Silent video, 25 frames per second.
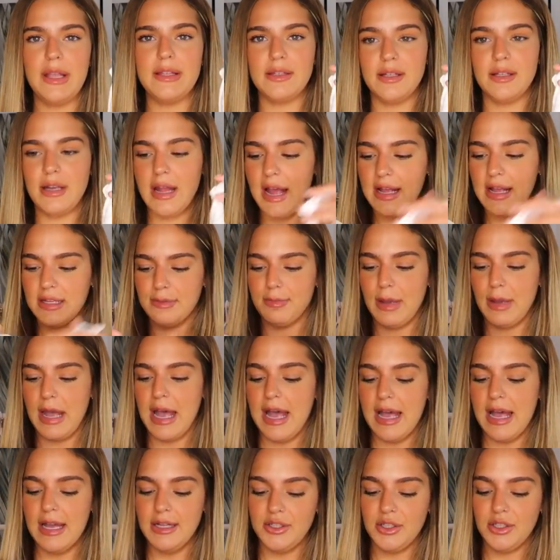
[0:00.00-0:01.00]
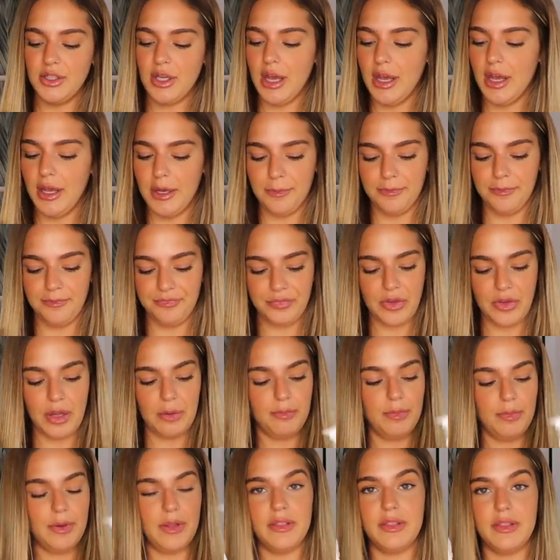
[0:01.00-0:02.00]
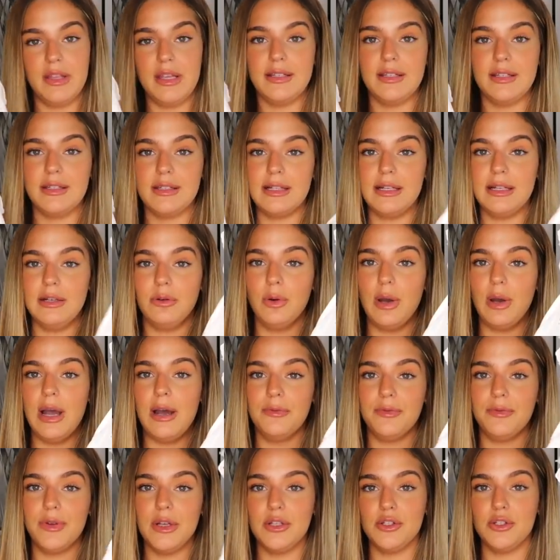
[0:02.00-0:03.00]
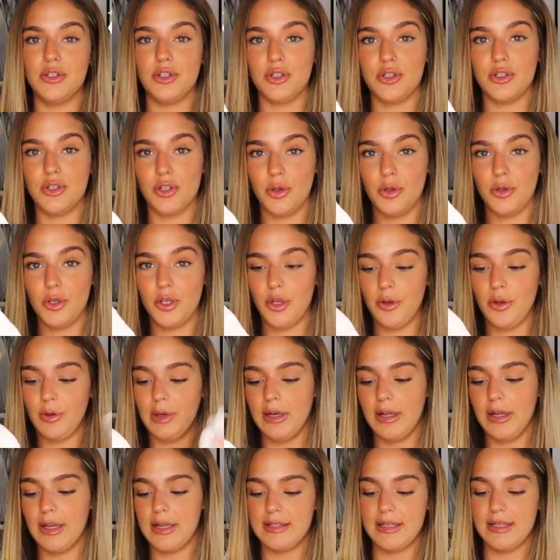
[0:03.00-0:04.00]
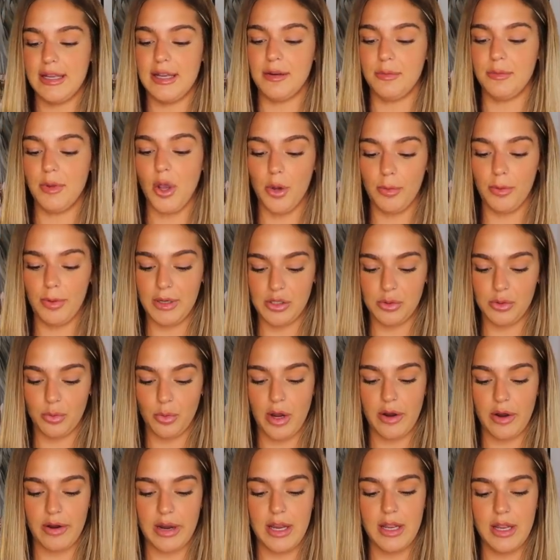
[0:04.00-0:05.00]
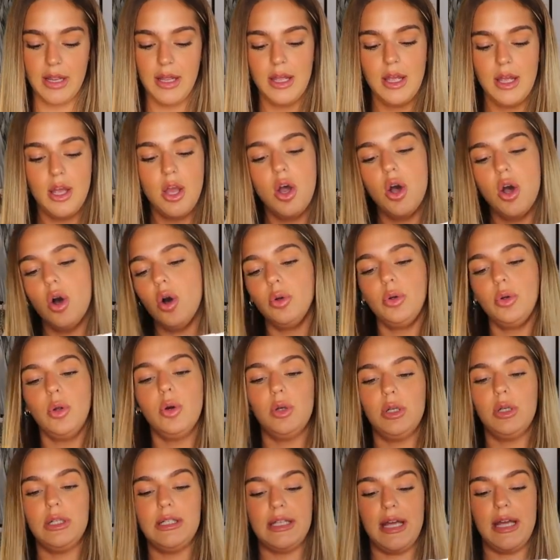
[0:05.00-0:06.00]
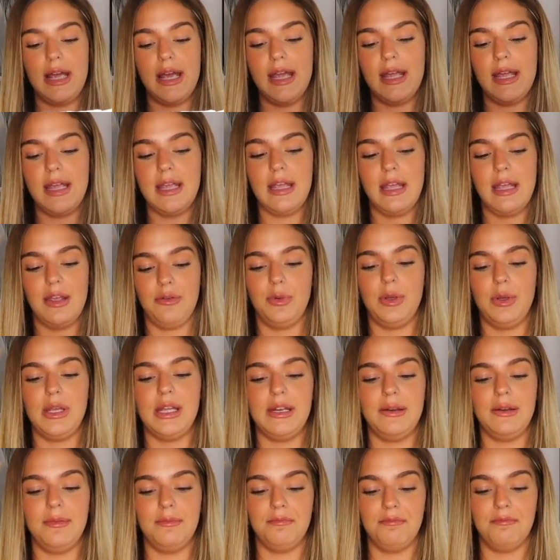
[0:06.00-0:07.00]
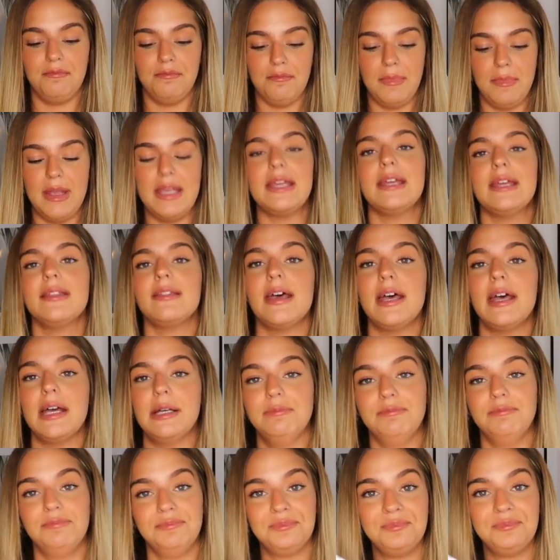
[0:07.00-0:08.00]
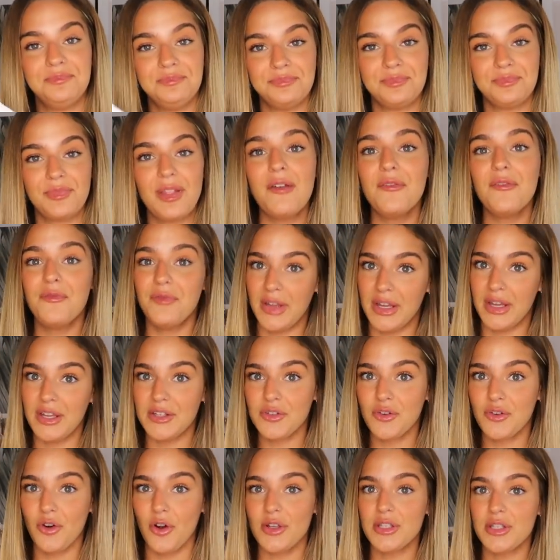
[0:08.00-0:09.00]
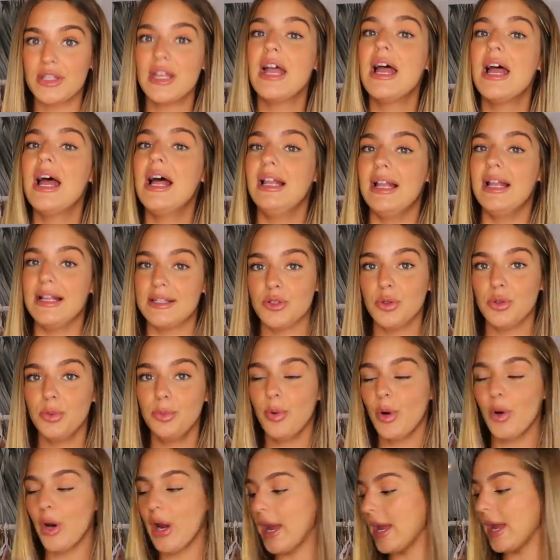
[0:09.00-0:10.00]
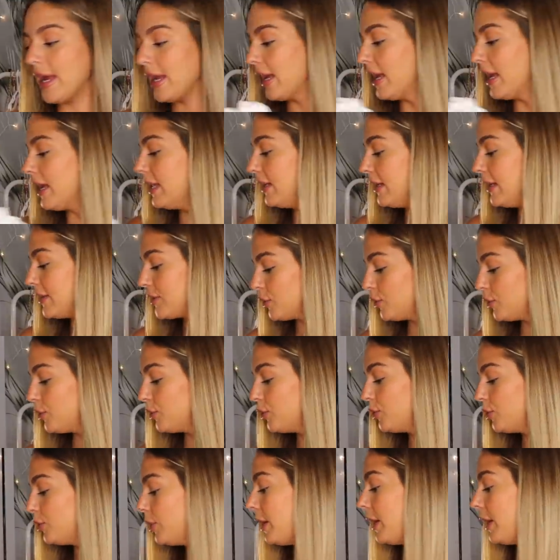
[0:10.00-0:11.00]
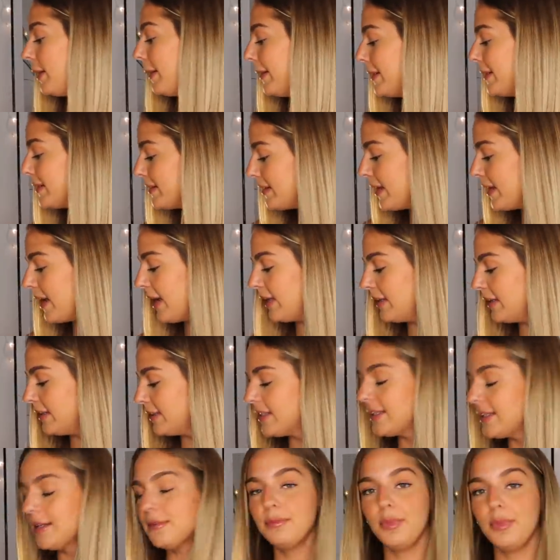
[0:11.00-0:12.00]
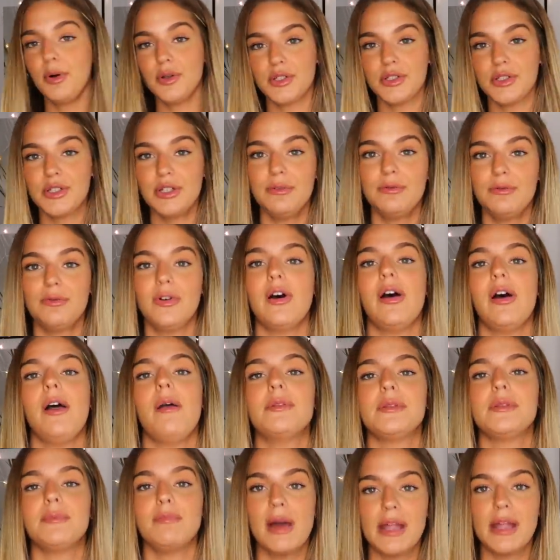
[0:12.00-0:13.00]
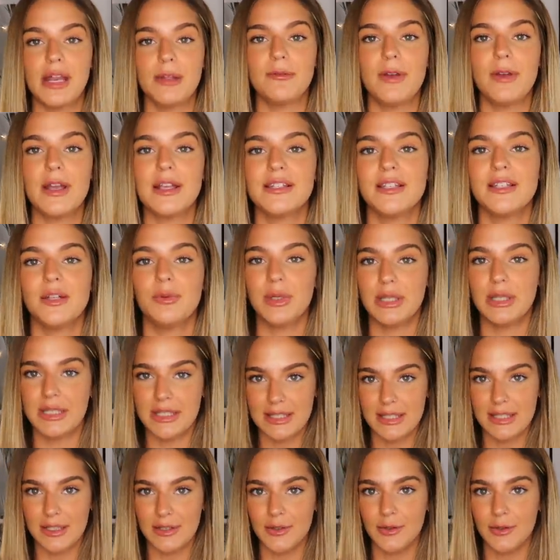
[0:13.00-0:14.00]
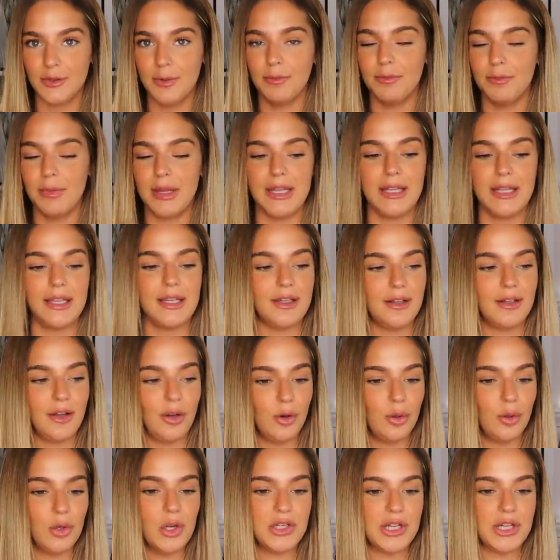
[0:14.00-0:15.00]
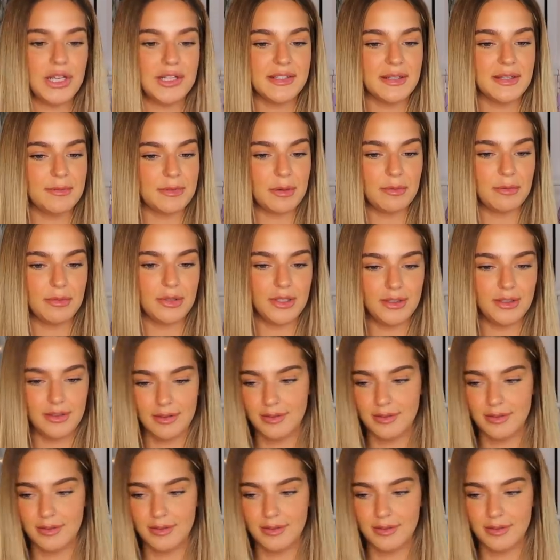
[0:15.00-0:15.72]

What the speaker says: isn't as bad, but this is a little outfit, it's just so cute, and like I said, I'm hoping to wear it on holiday if we can make it there. Fingers crossed. Let's all pray, let's all send positive vibes, manifest that we can still make a holiday in September.